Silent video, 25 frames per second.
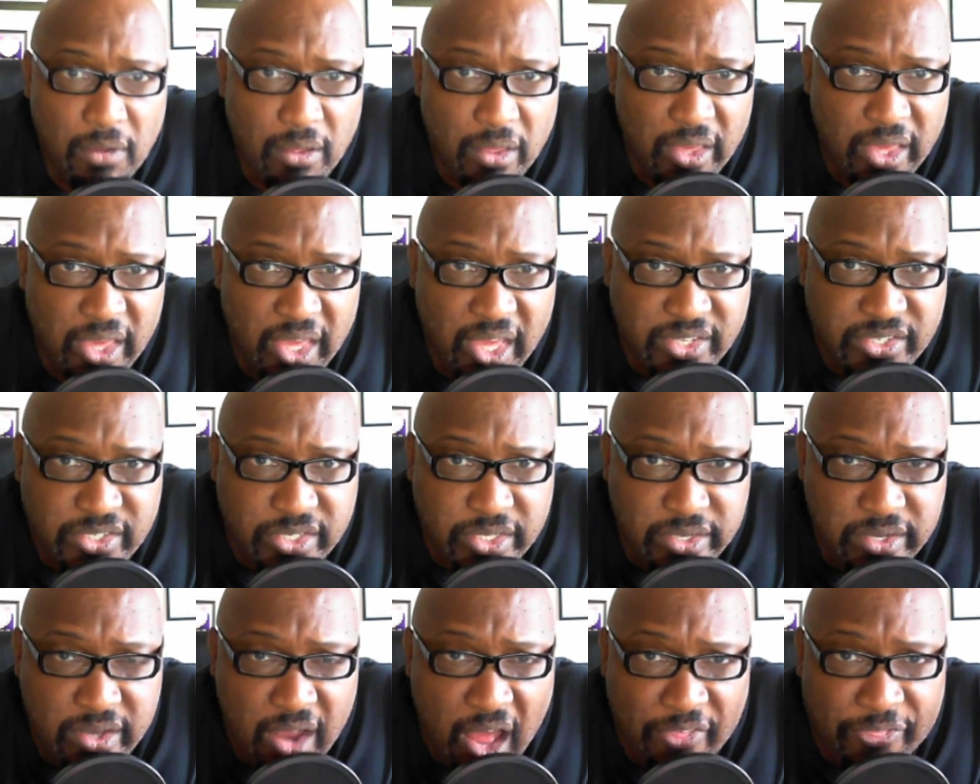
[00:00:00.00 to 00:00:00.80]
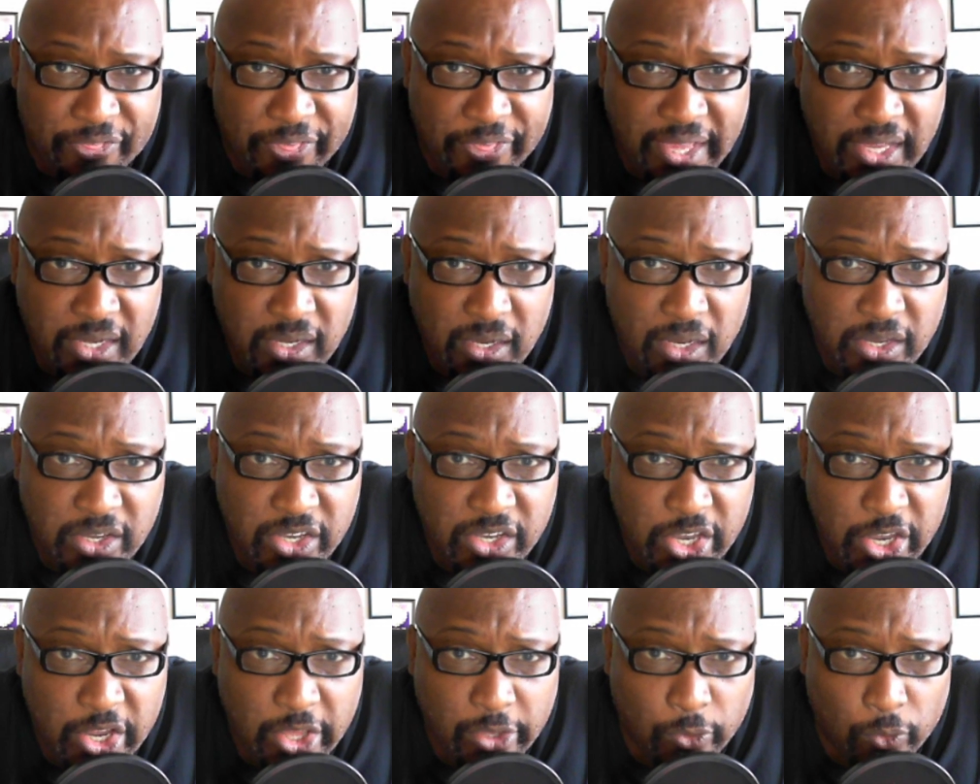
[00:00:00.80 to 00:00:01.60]
It's nothing
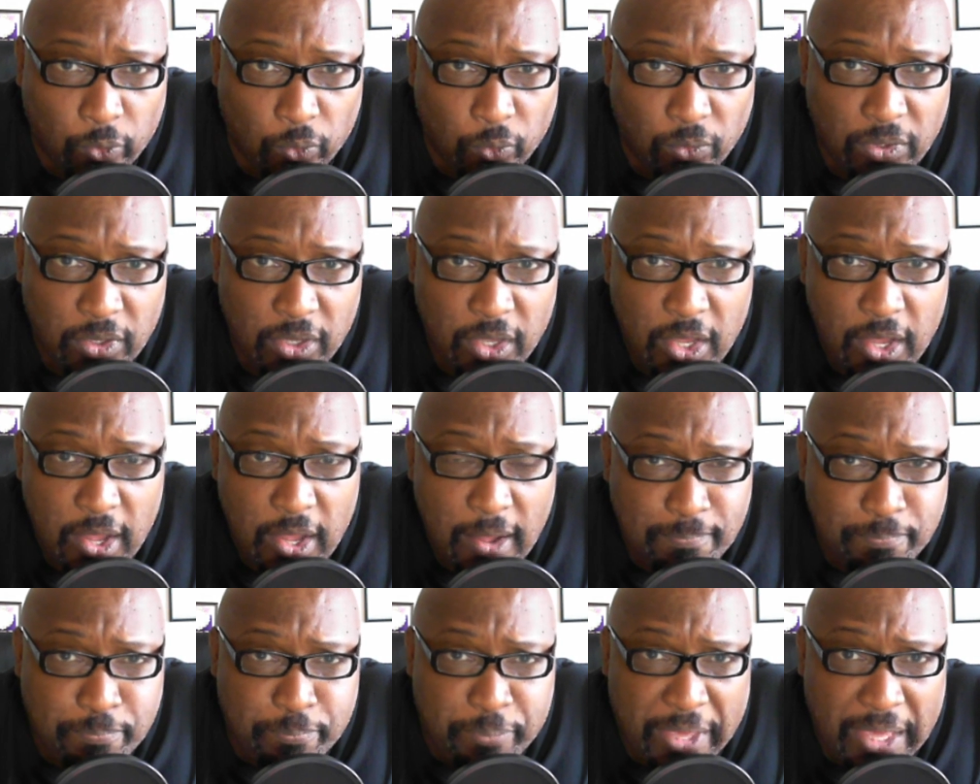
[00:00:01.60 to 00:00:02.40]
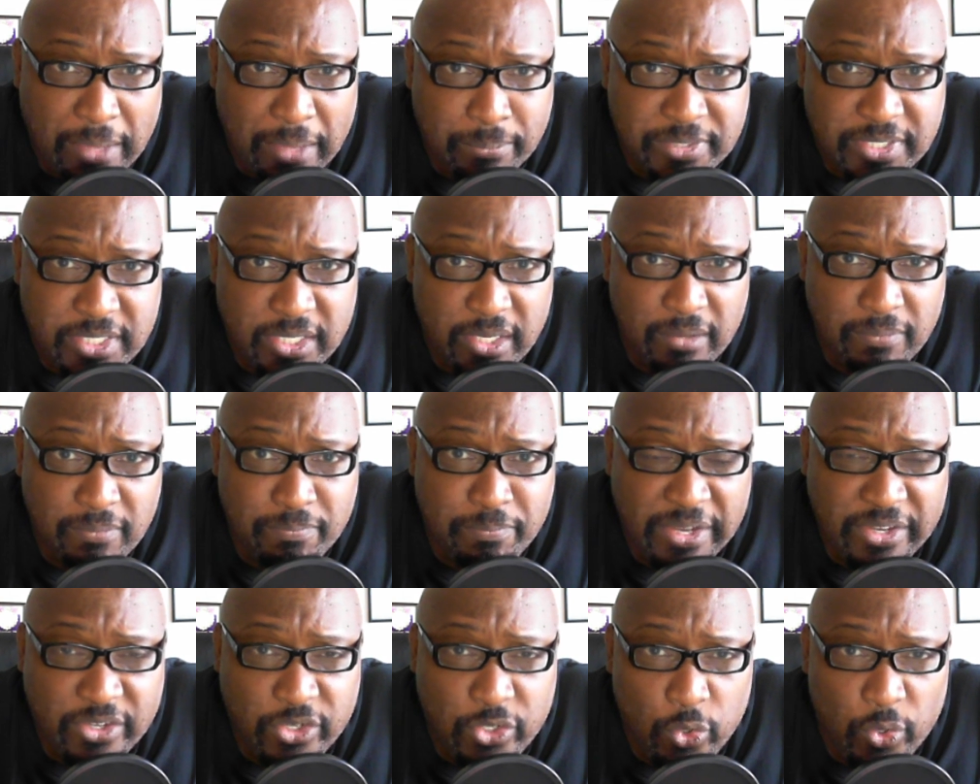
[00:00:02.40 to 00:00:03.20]
new. Pimps
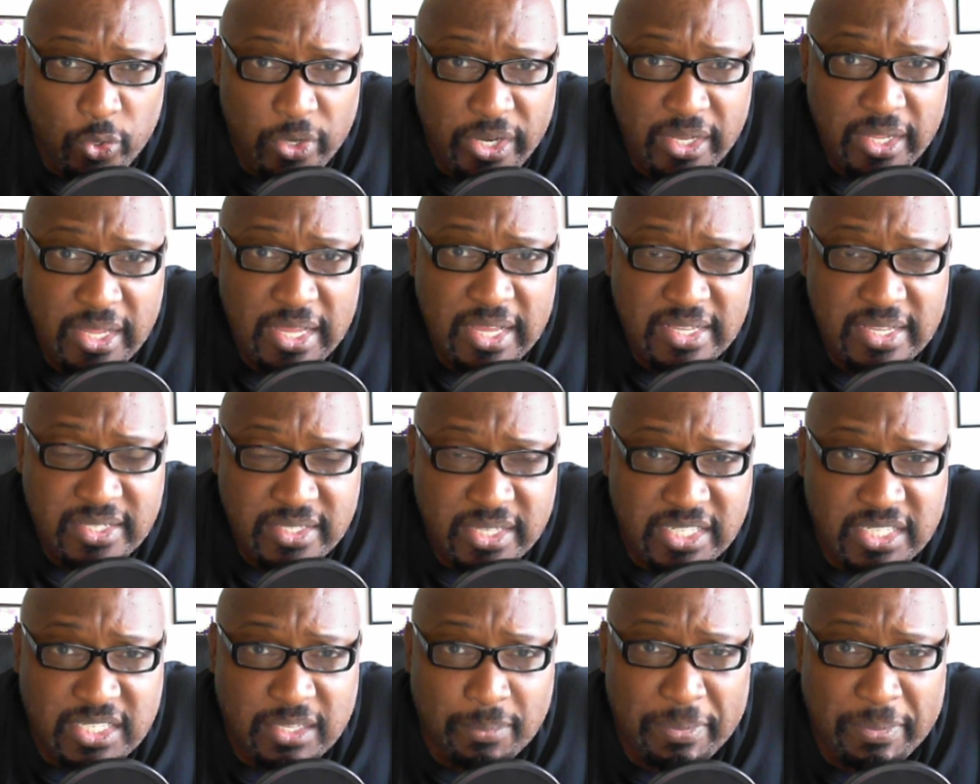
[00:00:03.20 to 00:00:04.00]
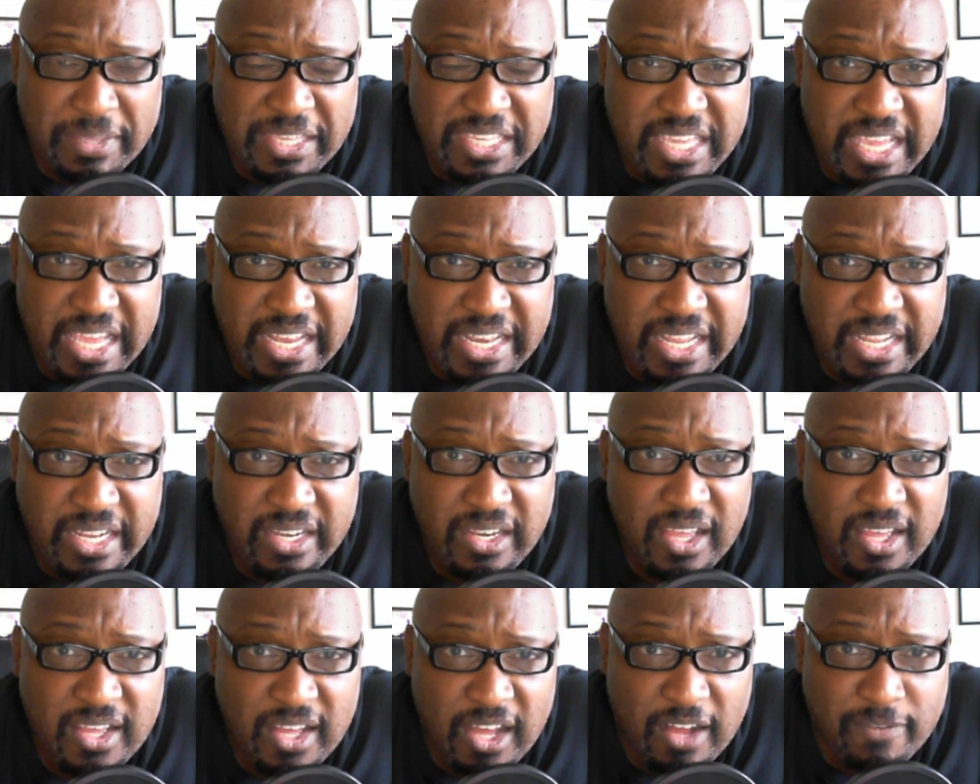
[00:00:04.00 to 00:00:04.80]
been doing it since the
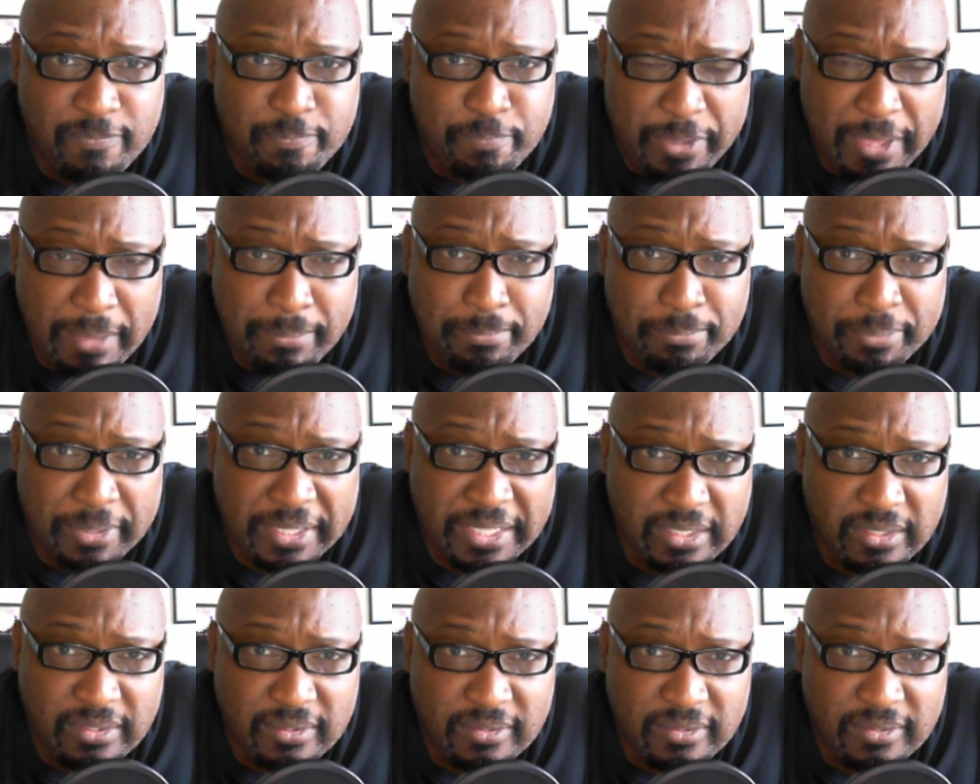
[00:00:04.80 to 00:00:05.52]
beginning of pimping.